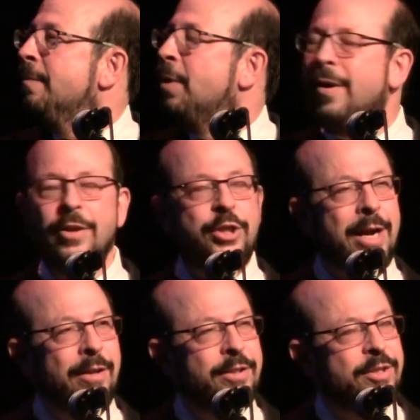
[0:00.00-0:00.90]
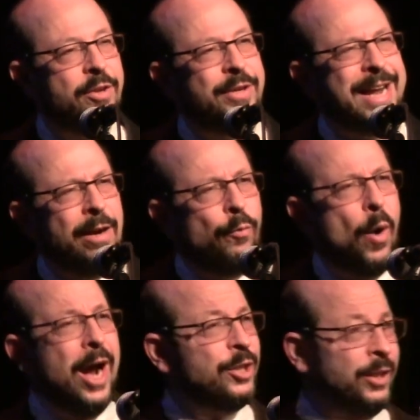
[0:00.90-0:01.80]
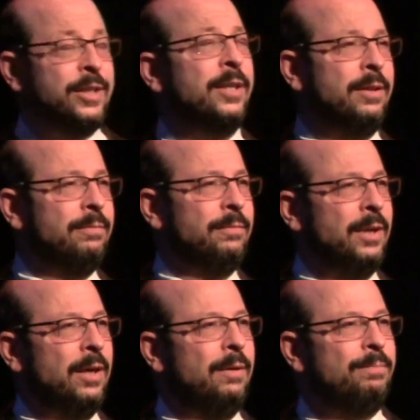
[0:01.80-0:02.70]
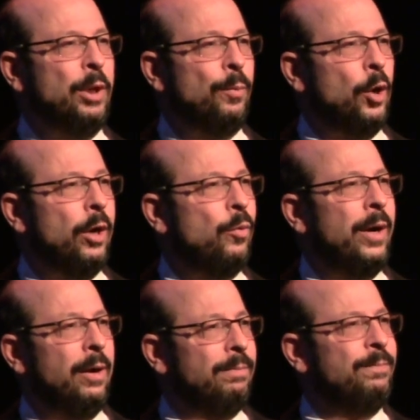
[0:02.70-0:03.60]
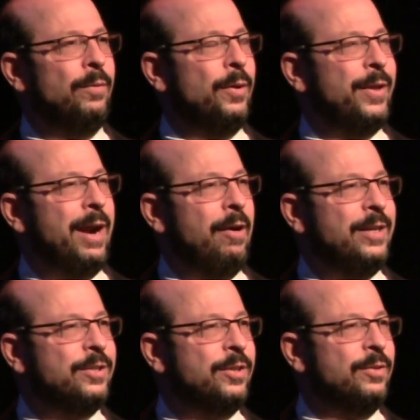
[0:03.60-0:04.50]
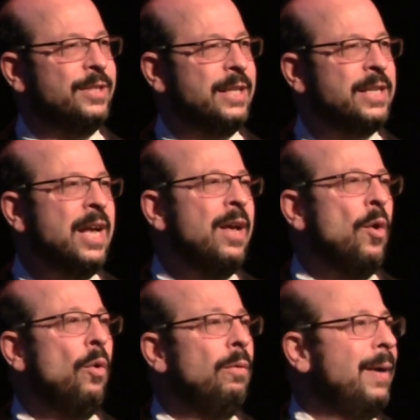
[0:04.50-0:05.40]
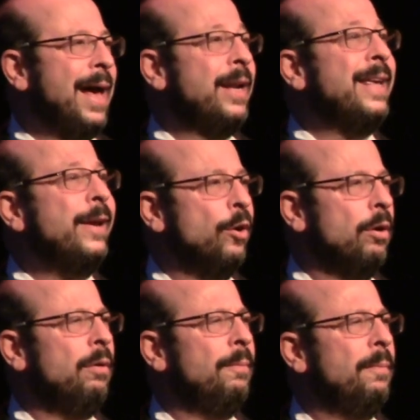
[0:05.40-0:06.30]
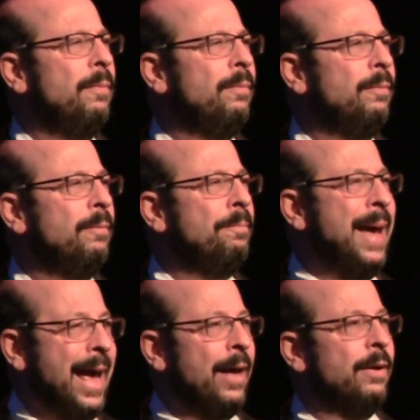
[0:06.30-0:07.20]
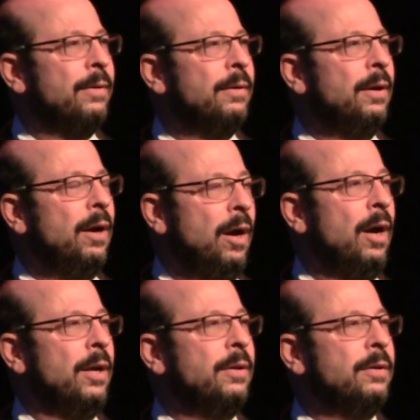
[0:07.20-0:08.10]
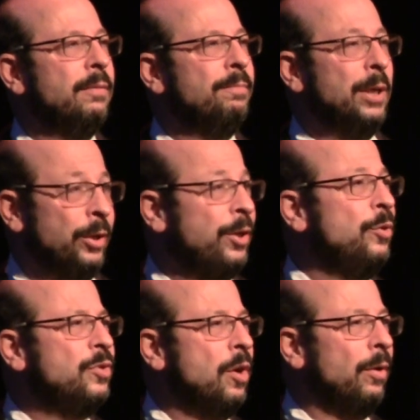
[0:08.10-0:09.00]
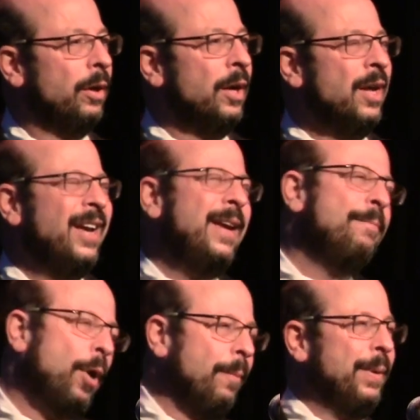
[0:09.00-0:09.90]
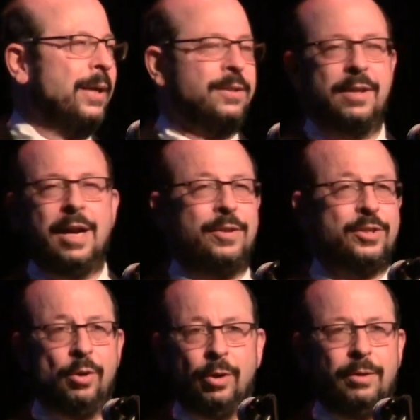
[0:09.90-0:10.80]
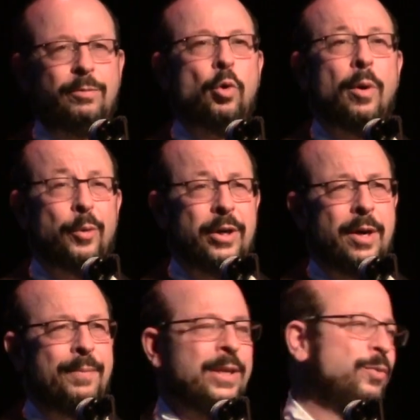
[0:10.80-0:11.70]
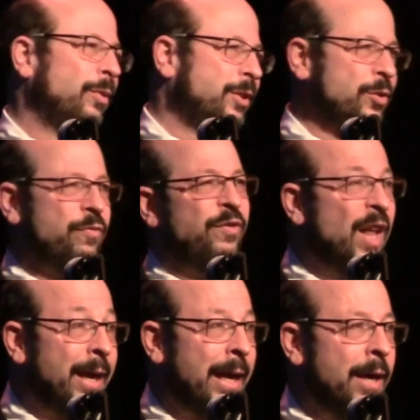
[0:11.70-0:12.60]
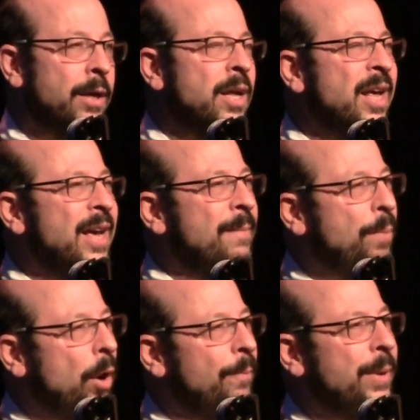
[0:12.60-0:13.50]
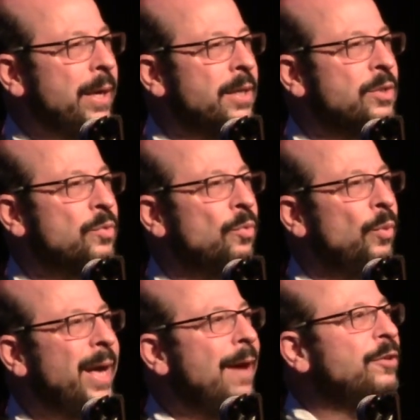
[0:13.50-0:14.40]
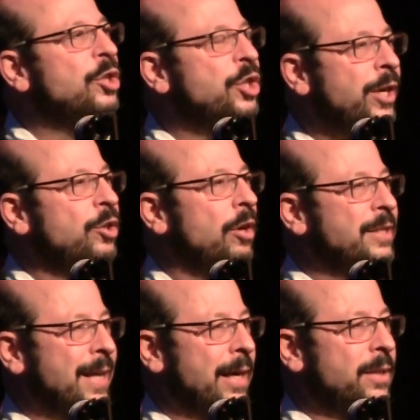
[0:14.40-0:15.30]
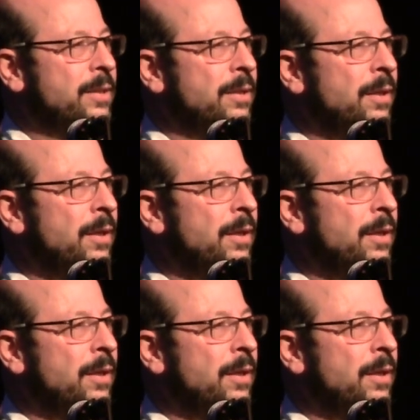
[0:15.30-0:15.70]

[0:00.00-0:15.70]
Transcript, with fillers: part of the challenge is, so the town of Washington, uh, Millbrook, where, where the Cary Institute sits, had a year ban on building new solar, in part because a lot of the solar corporate companies were just flooding in, in part because we have to change our aesthetics.